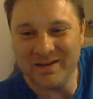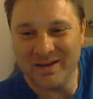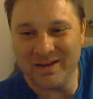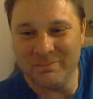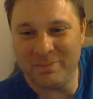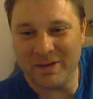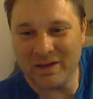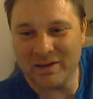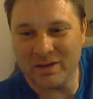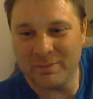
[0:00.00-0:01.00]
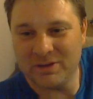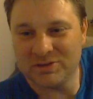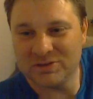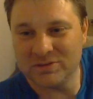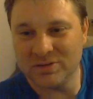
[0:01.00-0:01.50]
I'm back. I
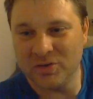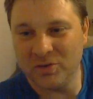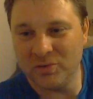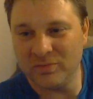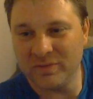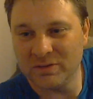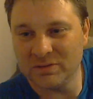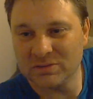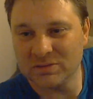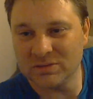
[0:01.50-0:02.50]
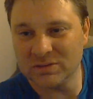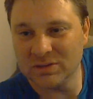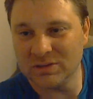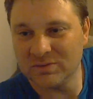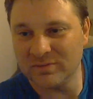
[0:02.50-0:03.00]
mentioned the Q things
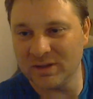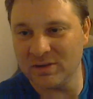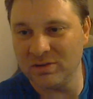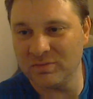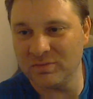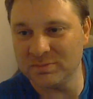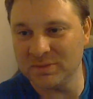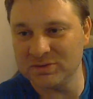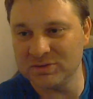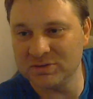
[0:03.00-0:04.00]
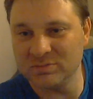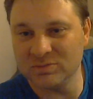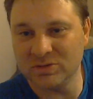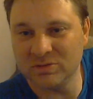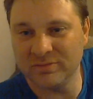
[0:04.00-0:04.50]
as Flat Earth was mentioned in
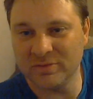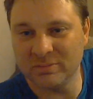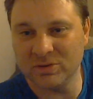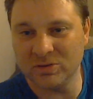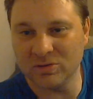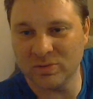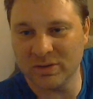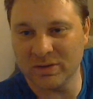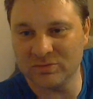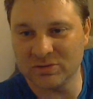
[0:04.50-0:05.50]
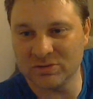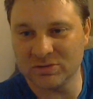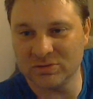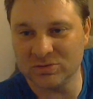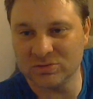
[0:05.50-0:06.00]
one of them. Lol, quite
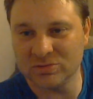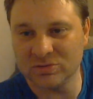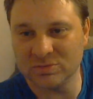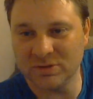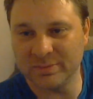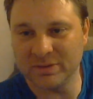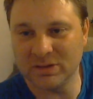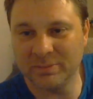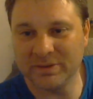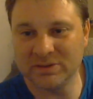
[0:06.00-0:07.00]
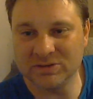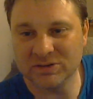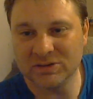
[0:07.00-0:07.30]
interesting. No newspaper clippings.